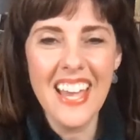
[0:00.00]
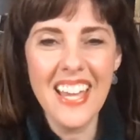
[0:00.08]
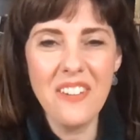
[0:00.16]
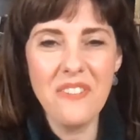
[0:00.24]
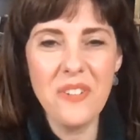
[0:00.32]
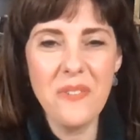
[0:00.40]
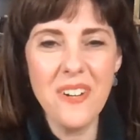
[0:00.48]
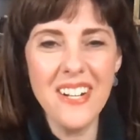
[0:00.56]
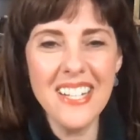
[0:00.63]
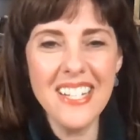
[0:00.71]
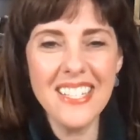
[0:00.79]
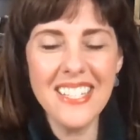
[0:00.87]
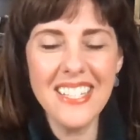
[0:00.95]
Hey
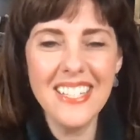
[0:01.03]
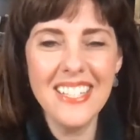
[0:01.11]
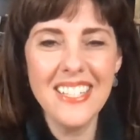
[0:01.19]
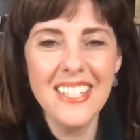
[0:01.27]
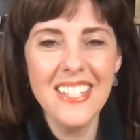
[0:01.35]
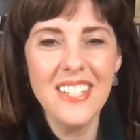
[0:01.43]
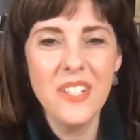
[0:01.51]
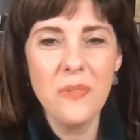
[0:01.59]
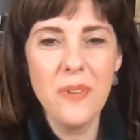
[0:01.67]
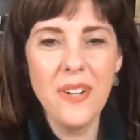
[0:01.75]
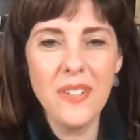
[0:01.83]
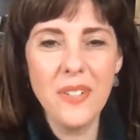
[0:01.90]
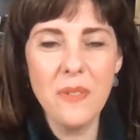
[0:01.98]
everyone,
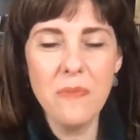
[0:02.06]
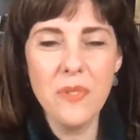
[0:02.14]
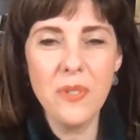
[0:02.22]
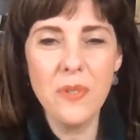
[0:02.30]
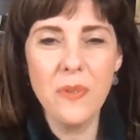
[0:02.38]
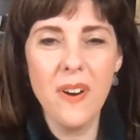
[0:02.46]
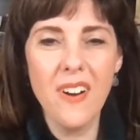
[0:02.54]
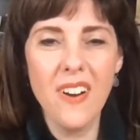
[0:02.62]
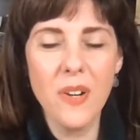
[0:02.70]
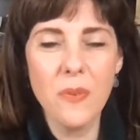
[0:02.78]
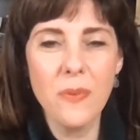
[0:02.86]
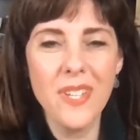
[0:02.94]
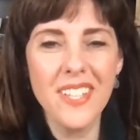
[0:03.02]
welcome to
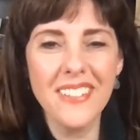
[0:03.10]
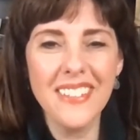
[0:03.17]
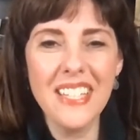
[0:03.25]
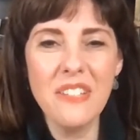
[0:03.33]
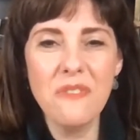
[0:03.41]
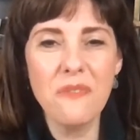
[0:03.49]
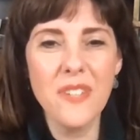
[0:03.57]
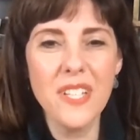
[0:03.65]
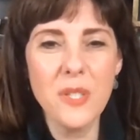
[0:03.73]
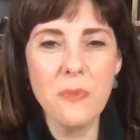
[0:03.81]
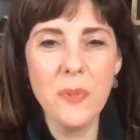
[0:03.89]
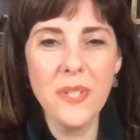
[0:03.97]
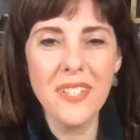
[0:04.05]
our weekly
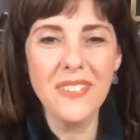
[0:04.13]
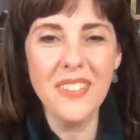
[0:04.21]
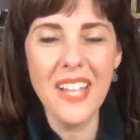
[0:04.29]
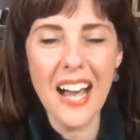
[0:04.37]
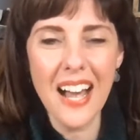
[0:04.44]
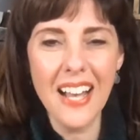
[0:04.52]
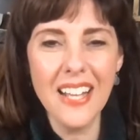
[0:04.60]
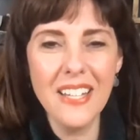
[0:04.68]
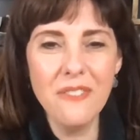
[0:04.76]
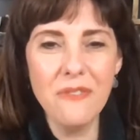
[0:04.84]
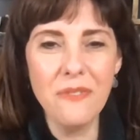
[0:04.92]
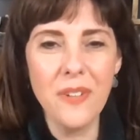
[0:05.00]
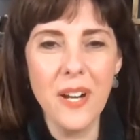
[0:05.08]
Facebook Live
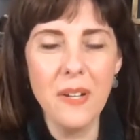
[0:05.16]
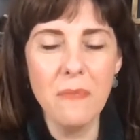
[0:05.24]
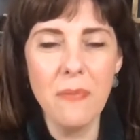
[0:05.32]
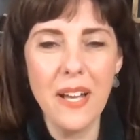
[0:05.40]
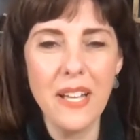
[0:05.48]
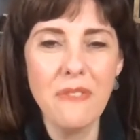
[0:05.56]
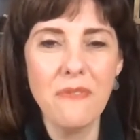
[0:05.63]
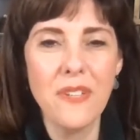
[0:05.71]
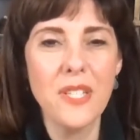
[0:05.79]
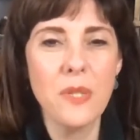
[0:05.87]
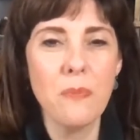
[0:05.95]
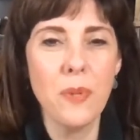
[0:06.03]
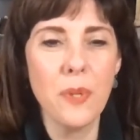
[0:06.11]
on my
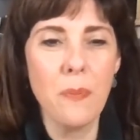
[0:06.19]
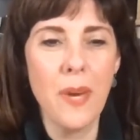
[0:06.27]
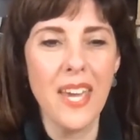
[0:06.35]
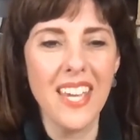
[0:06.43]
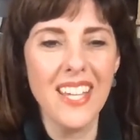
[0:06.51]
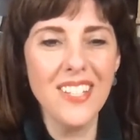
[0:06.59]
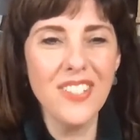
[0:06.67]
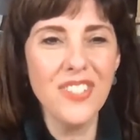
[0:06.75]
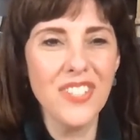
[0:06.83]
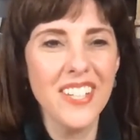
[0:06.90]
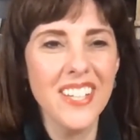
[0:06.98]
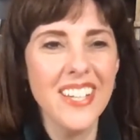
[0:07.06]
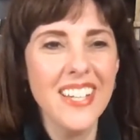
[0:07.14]
Facebook
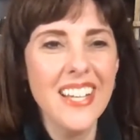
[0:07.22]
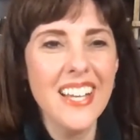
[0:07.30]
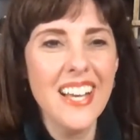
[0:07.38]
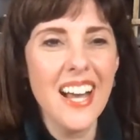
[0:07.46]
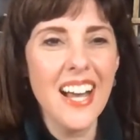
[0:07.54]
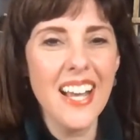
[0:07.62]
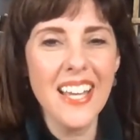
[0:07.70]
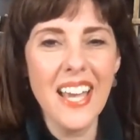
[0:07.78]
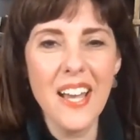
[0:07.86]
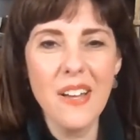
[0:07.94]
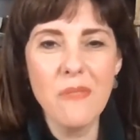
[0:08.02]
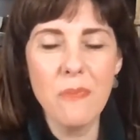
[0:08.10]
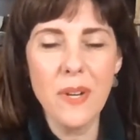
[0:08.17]
page. I
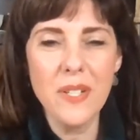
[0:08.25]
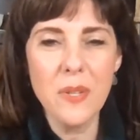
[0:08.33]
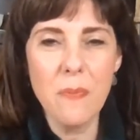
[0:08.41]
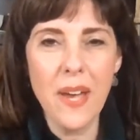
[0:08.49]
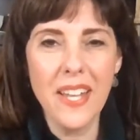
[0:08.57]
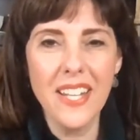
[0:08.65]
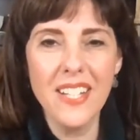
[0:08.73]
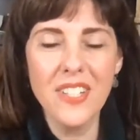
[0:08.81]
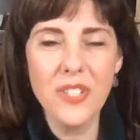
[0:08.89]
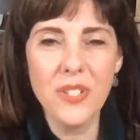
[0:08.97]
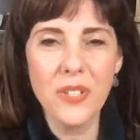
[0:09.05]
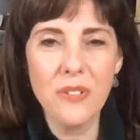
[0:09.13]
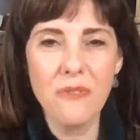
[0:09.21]
am Brenda Bennett,
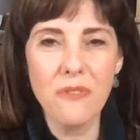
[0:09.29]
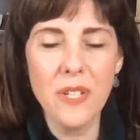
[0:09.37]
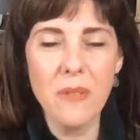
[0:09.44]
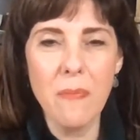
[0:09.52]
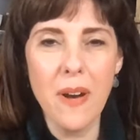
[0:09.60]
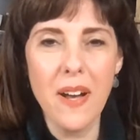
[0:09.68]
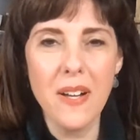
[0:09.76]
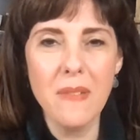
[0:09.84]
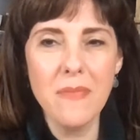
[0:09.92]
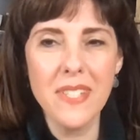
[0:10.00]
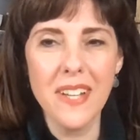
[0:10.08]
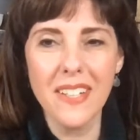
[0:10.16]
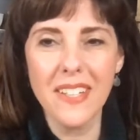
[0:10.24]

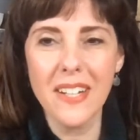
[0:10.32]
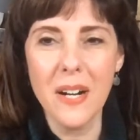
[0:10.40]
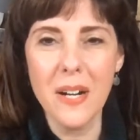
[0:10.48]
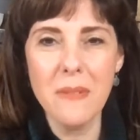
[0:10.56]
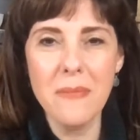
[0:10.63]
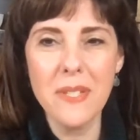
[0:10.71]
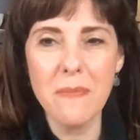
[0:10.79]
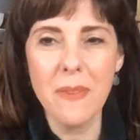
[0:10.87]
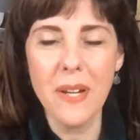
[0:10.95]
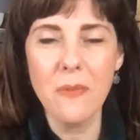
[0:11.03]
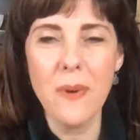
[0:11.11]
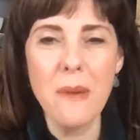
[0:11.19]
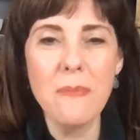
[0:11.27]
sugarfreemom.com is my
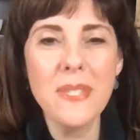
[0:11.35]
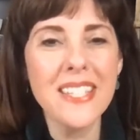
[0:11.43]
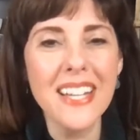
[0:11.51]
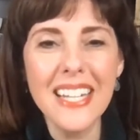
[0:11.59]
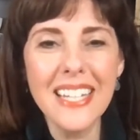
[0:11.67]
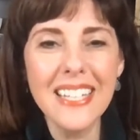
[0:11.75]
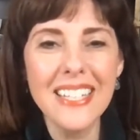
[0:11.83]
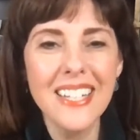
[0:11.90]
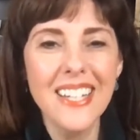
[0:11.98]
website.